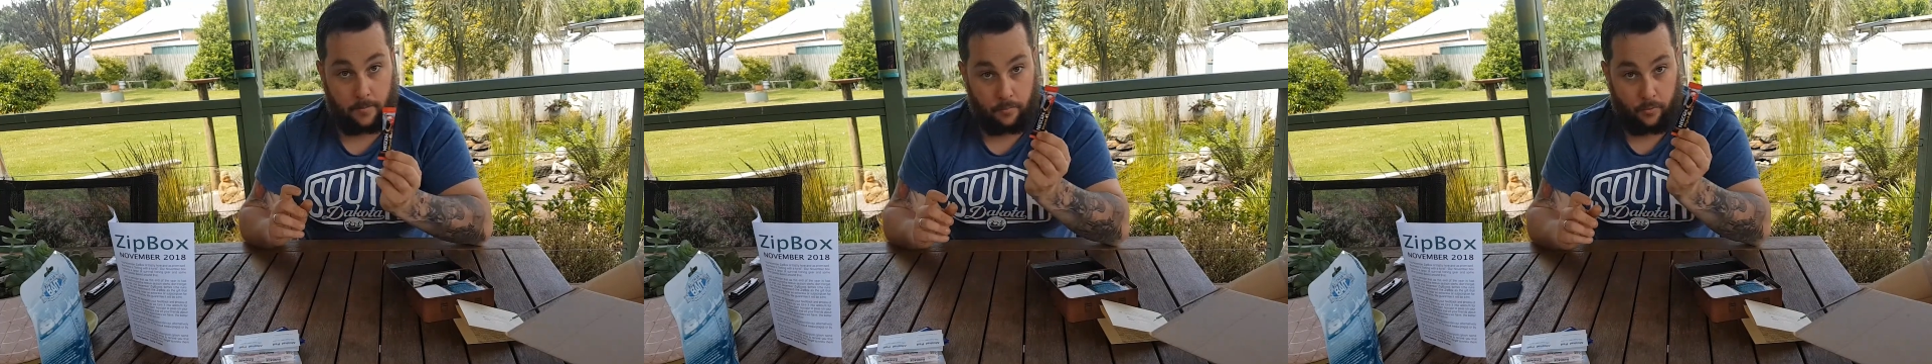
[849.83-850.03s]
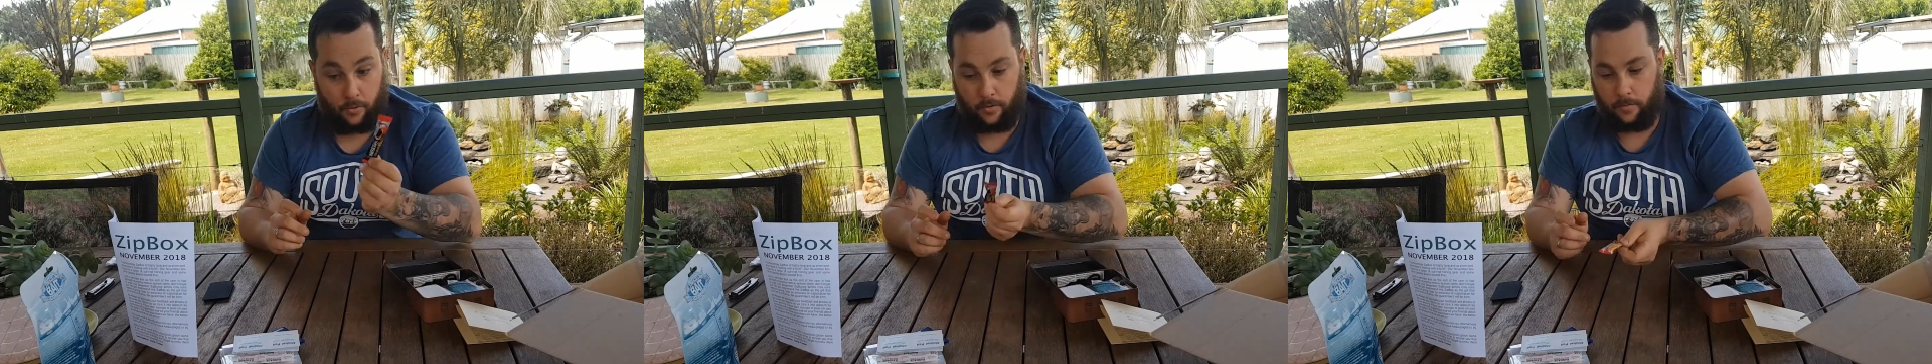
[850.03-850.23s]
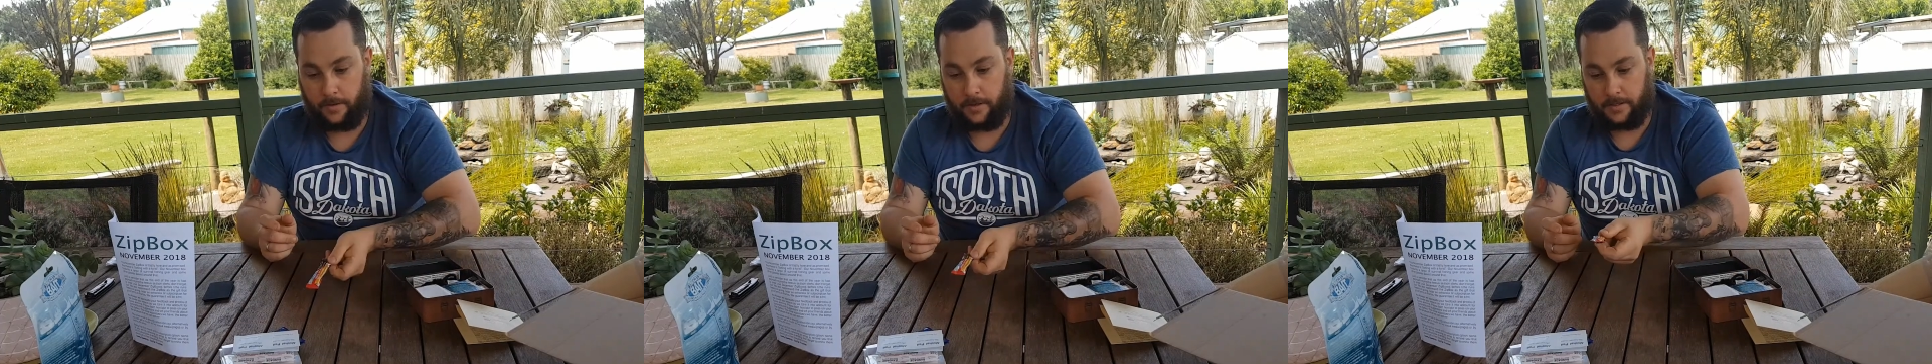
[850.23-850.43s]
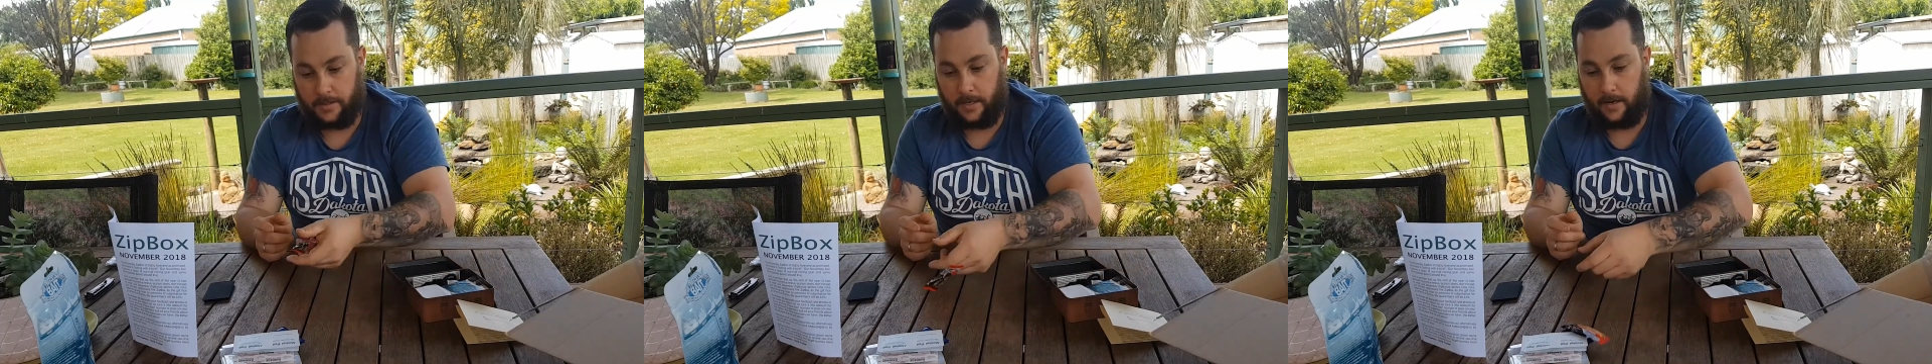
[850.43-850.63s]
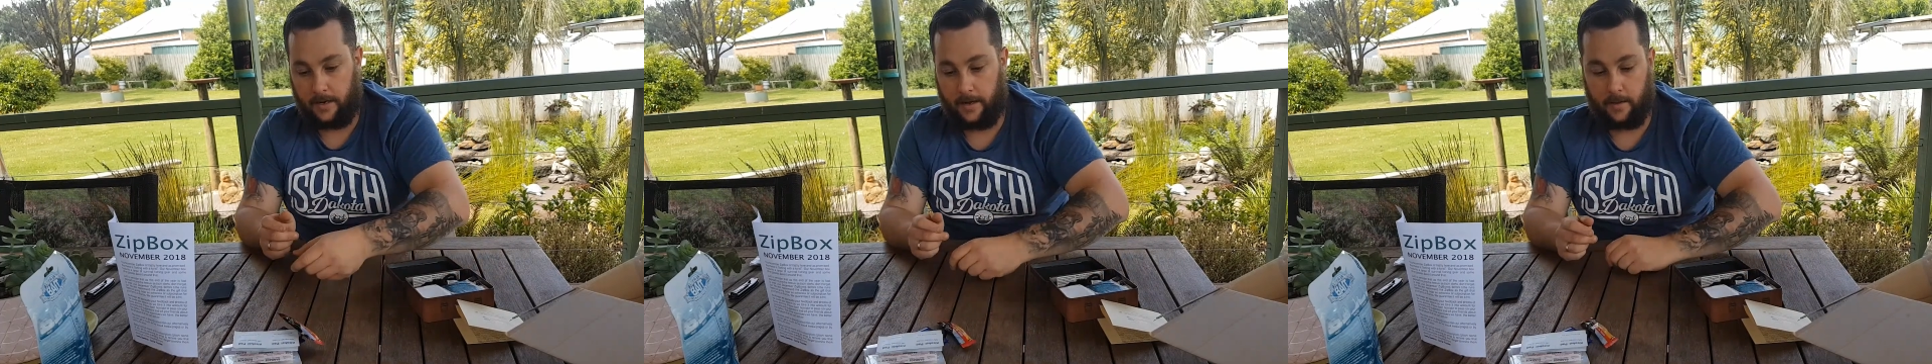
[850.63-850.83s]
brew when you're
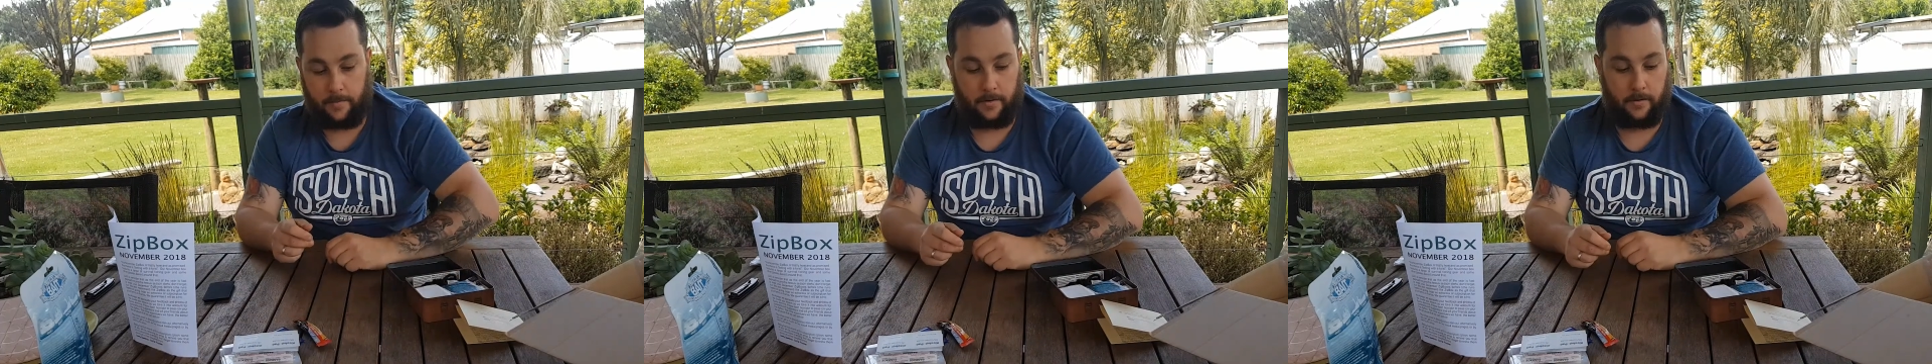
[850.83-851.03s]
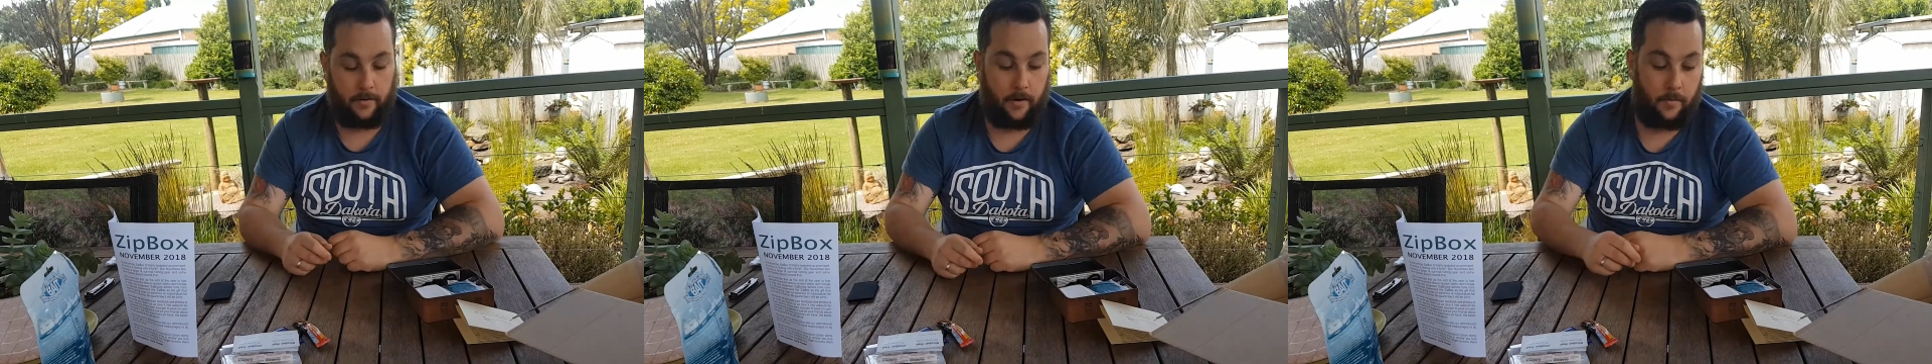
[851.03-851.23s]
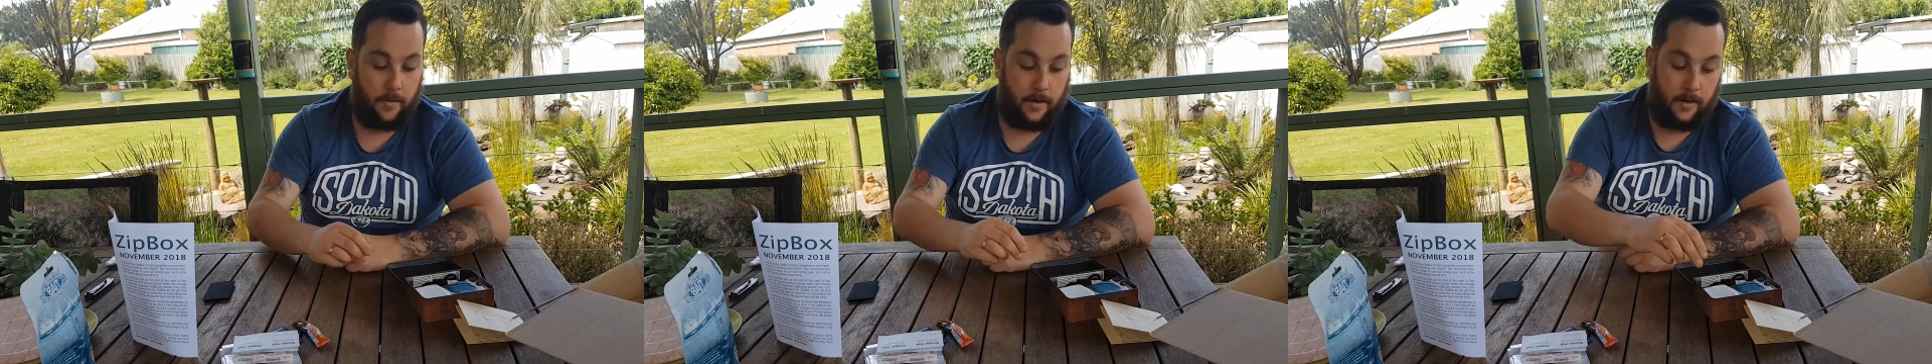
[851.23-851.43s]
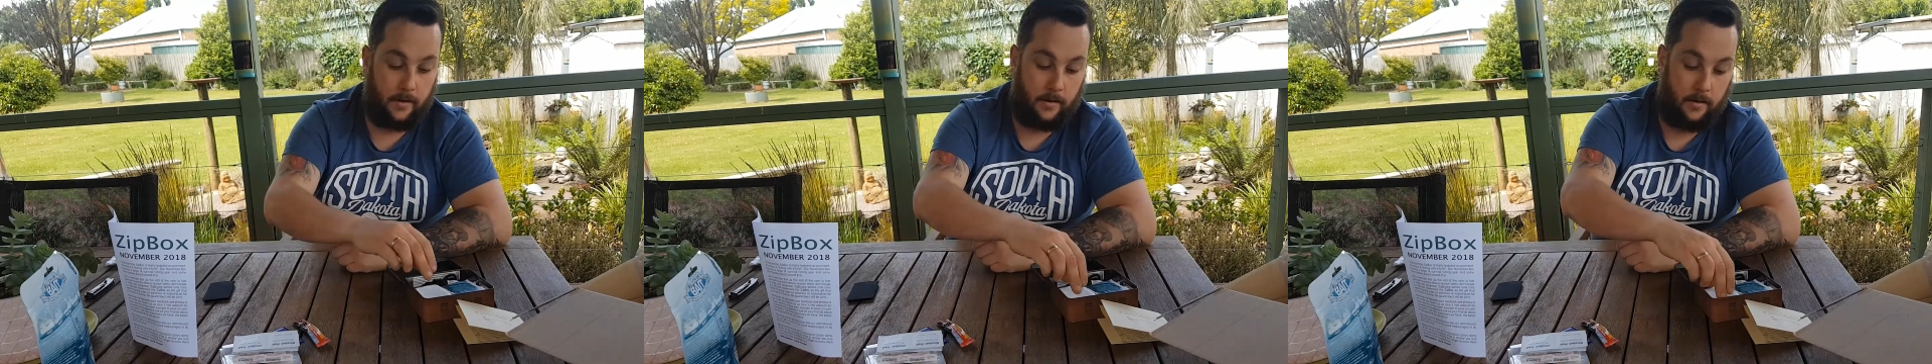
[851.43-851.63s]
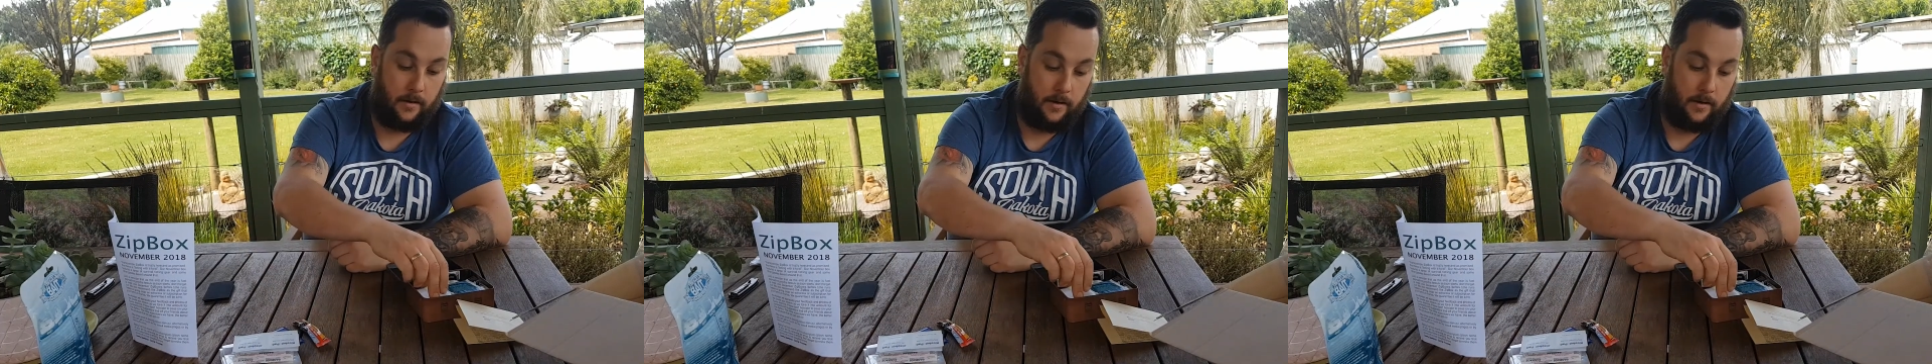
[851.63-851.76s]
stuck out in the middle of nowhere.